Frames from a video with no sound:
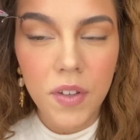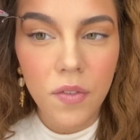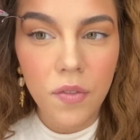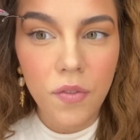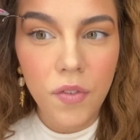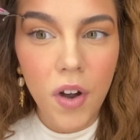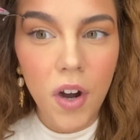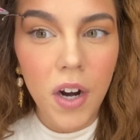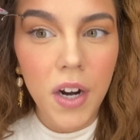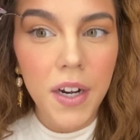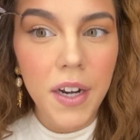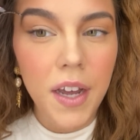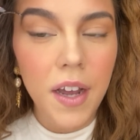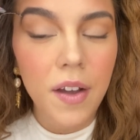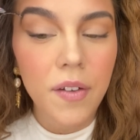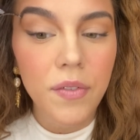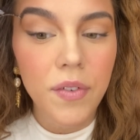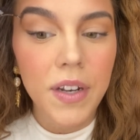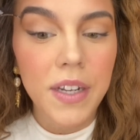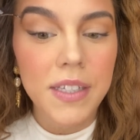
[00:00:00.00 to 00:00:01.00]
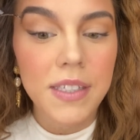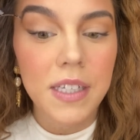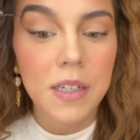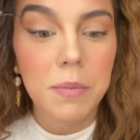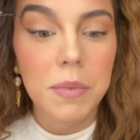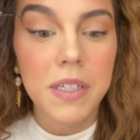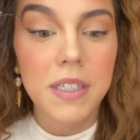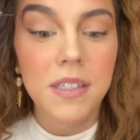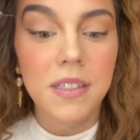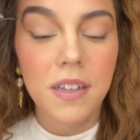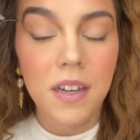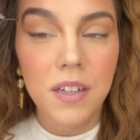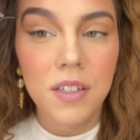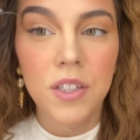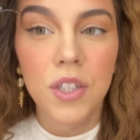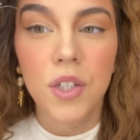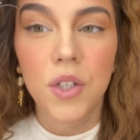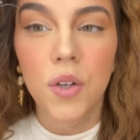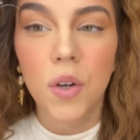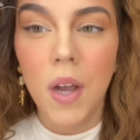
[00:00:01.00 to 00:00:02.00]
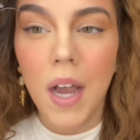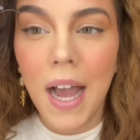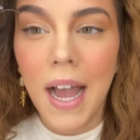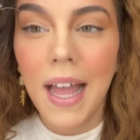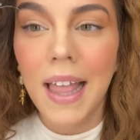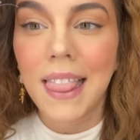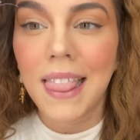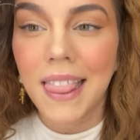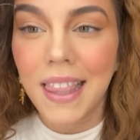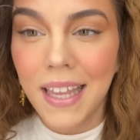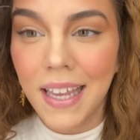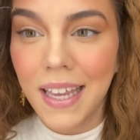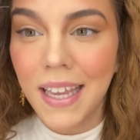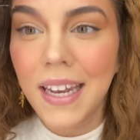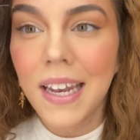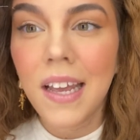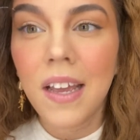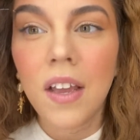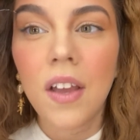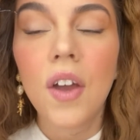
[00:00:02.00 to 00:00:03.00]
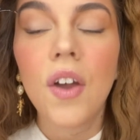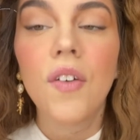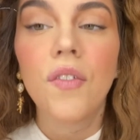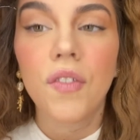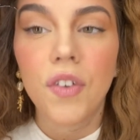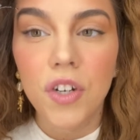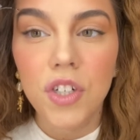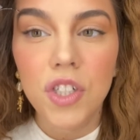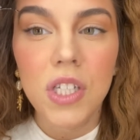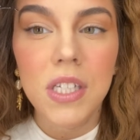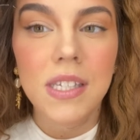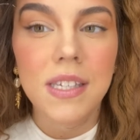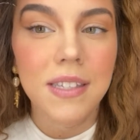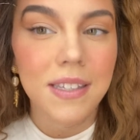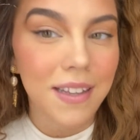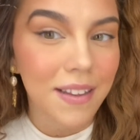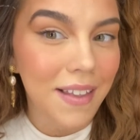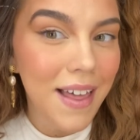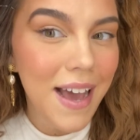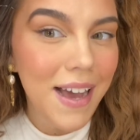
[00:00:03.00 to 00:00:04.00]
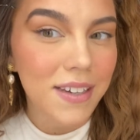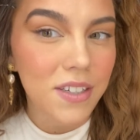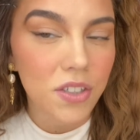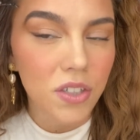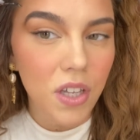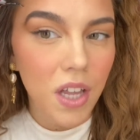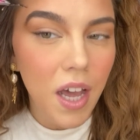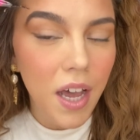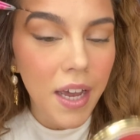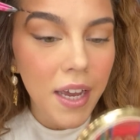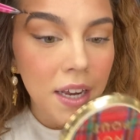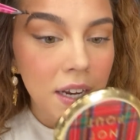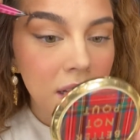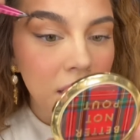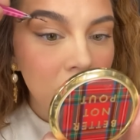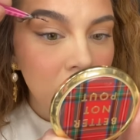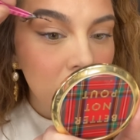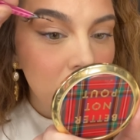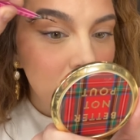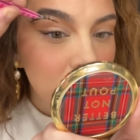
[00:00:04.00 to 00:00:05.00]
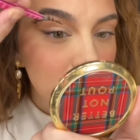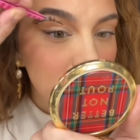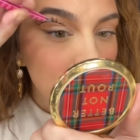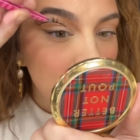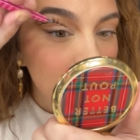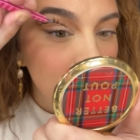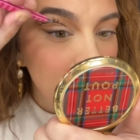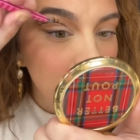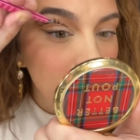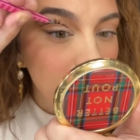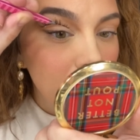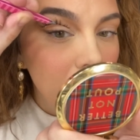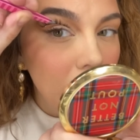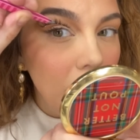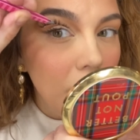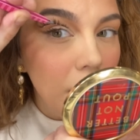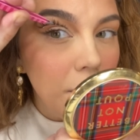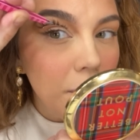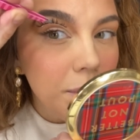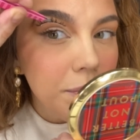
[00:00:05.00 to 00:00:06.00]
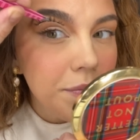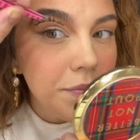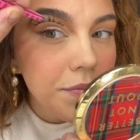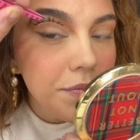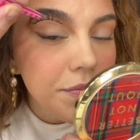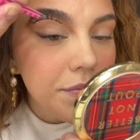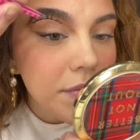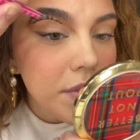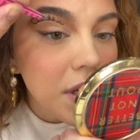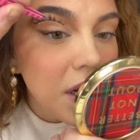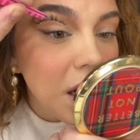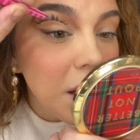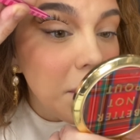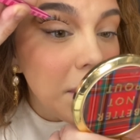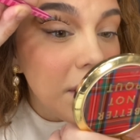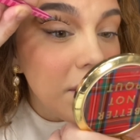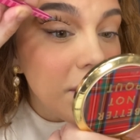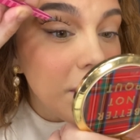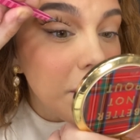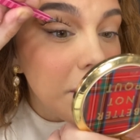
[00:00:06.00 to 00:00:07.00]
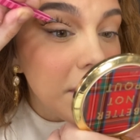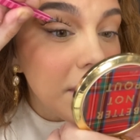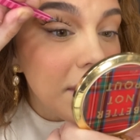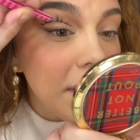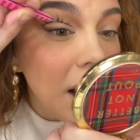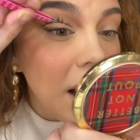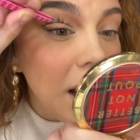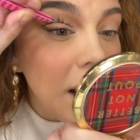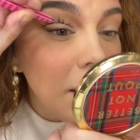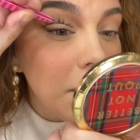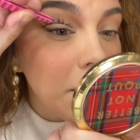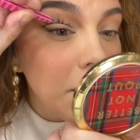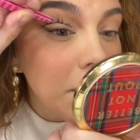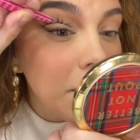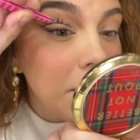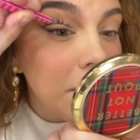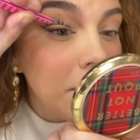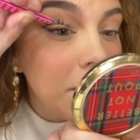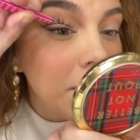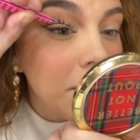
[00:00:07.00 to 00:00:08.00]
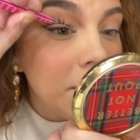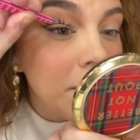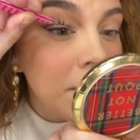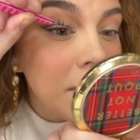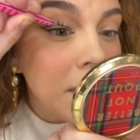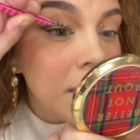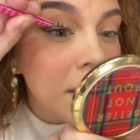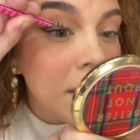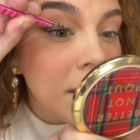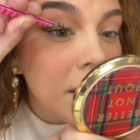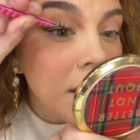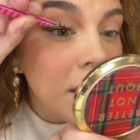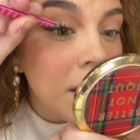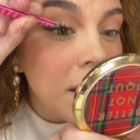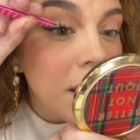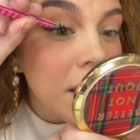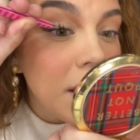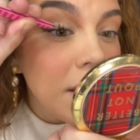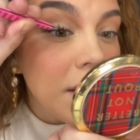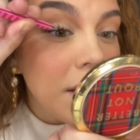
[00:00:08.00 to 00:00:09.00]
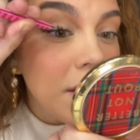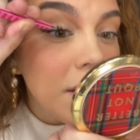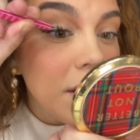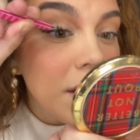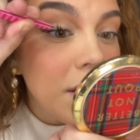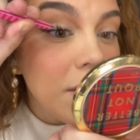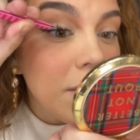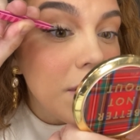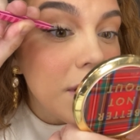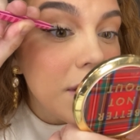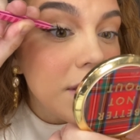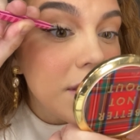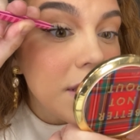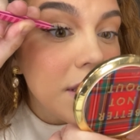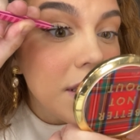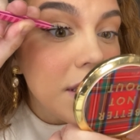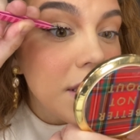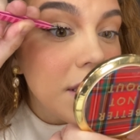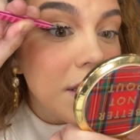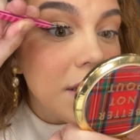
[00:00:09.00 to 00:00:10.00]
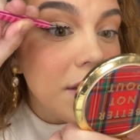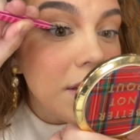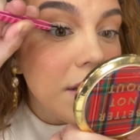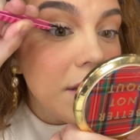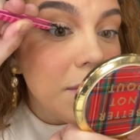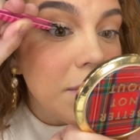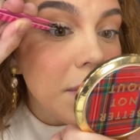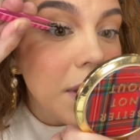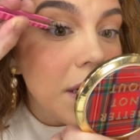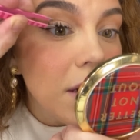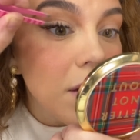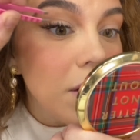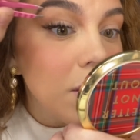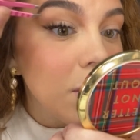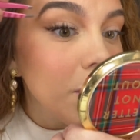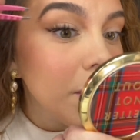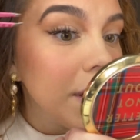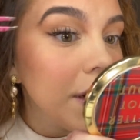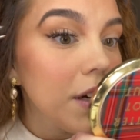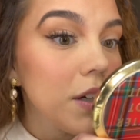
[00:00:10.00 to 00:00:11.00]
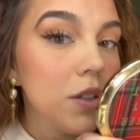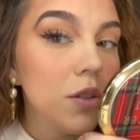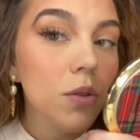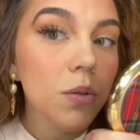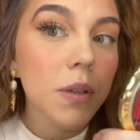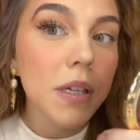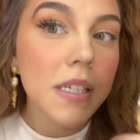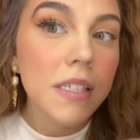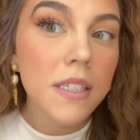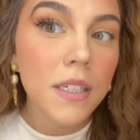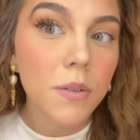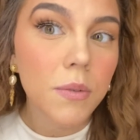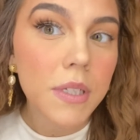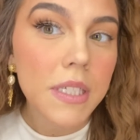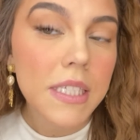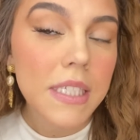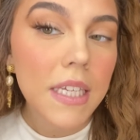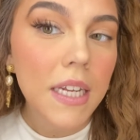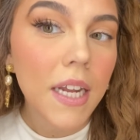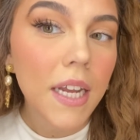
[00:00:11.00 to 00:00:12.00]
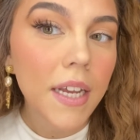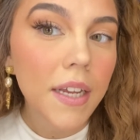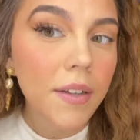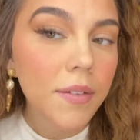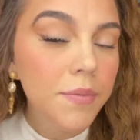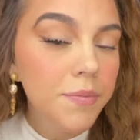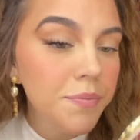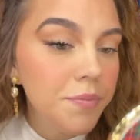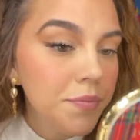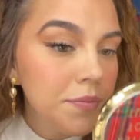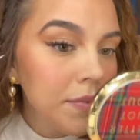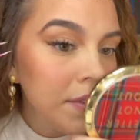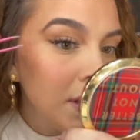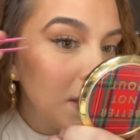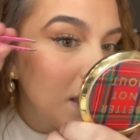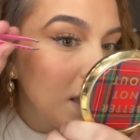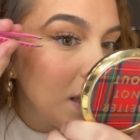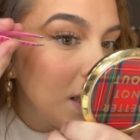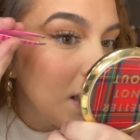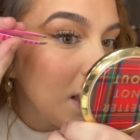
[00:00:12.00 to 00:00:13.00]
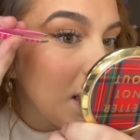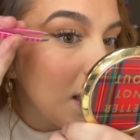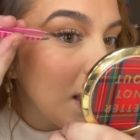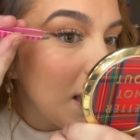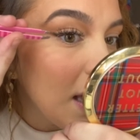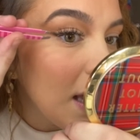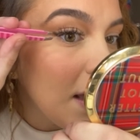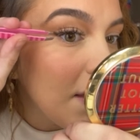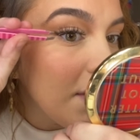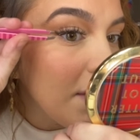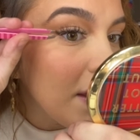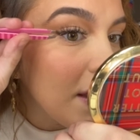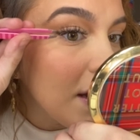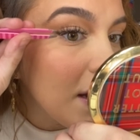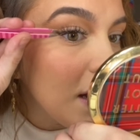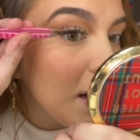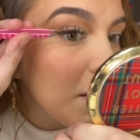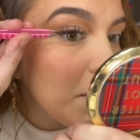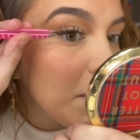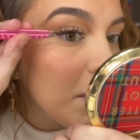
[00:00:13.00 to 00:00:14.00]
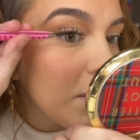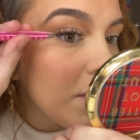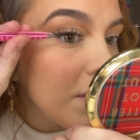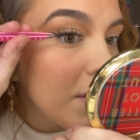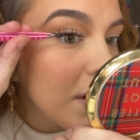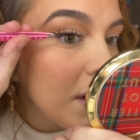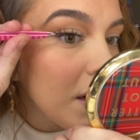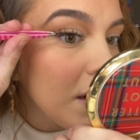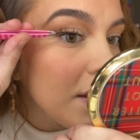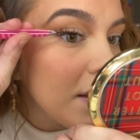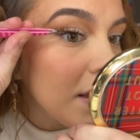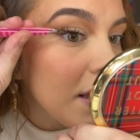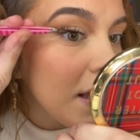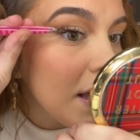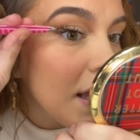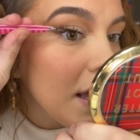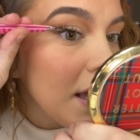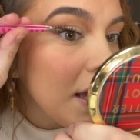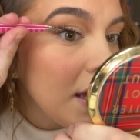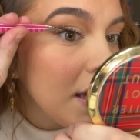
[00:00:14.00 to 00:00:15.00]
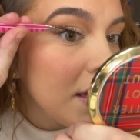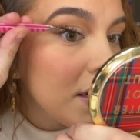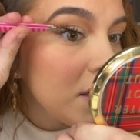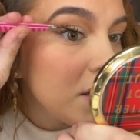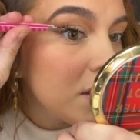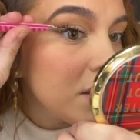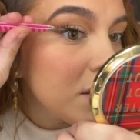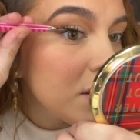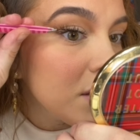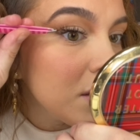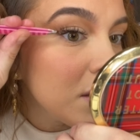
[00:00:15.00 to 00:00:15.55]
far enough, and it's going to be stuck to your eyelid versus the lash line. So here we go. Come in from the top, and then you're going to want to secure the middle where your tweezer was sitting, and then come over on the edge